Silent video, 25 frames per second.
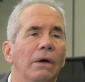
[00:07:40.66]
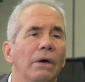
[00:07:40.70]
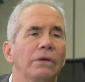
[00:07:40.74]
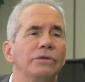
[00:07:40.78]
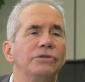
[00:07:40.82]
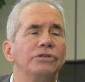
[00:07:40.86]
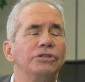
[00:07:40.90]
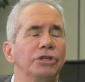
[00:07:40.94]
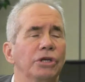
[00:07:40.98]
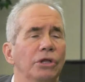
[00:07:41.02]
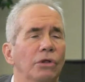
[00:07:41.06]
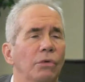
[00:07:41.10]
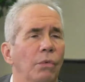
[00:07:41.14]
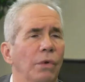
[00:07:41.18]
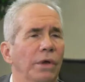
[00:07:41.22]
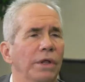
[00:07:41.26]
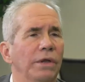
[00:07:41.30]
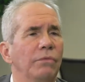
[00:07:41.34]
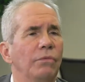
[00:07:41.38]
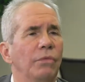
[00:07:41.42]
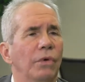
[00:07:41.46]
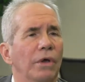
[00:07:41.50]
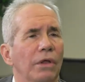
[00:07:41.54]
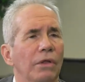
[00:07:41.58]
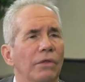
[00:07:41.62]
Jill,
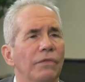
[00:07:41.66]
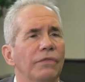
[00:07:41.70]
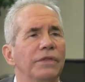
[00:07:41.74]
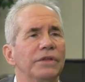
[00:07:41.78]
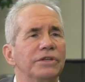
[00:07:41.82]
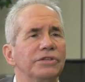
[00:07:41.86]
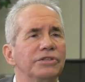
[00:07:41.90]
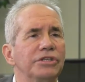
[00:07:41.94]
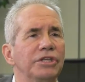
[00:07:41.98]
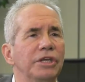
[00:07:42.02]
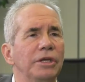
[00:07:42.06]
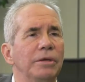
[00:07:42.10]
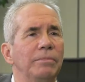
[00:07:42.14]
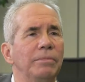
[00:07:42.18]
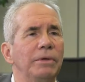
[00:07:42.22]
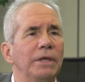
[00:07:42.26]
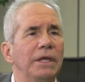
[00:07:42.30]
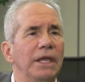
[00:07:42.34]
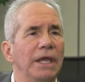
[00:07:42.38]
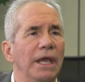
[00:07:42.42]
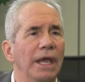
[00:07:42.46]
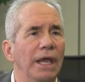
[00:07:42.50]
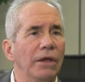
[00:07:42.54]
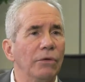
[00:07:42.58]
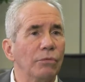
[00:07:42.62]
when will the
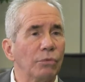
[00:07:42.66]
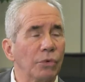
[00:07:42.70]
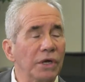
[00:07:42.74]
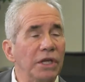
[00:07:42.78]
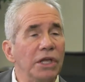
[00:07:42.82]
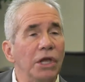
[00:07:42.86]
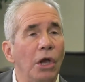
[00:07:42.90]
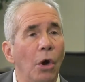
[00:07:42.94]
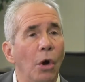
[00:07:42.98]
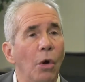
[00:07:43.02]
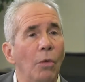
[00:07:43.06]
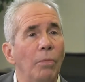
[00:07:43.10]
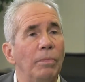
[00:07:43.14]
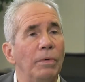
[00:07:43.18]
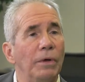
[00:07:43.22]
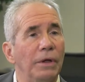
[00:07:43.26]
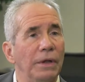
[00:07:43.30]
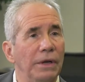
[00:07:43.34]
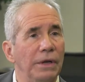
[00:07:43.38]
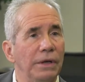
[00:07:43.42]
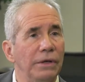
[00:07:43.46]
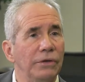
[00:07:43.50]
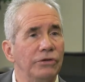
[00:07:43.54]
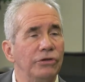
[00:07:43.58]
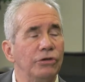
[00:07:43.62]
CBA
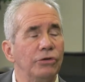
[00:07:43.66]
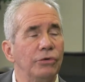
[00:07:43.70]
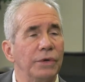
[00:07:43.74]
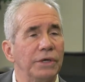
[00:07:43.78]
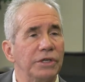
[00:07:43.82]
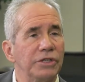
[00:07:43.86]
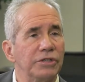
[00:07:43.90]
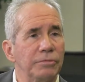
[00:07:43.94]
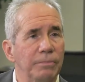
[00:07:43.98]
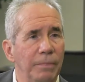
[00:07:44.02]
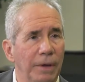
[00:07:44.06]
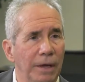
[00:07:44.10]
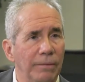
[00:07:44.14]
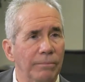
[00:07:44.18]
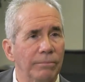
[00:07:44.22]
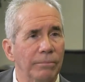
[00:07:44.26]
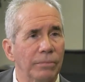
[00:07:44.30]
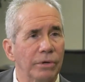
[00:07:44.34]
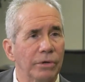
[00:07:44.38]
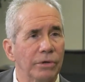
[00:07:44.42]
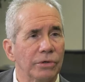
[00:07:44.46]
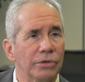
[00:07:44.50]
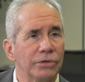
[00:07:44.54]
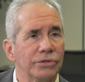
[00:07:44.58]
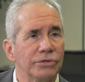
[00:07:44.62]
reopen to its
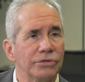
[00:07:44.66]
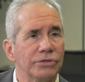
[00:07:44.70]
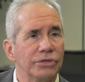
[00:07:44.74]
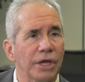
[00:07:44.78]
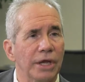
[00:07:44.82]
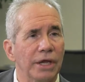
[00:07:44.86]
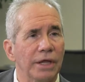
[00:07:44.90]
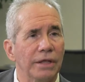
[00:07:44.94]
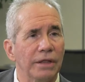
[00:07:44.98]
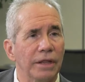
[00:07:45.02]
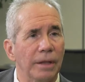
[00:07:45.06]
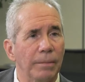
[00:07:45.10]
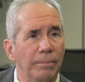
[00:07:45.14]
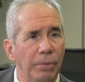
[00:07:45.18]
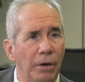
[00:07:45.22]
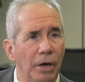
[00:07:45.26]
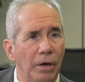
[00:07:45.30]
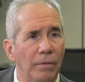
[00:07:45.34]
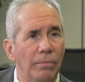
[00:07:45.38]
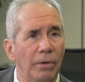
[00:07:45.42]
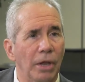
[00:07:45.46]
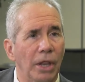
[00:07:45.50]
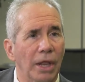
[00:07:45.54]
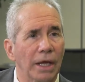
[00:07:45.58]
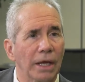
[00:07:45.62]
members and the
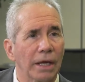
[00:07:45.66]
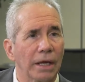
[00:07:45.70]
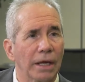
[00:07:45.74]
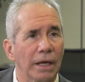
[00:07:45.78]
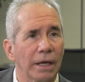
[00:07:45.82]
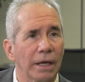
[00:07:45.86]
public?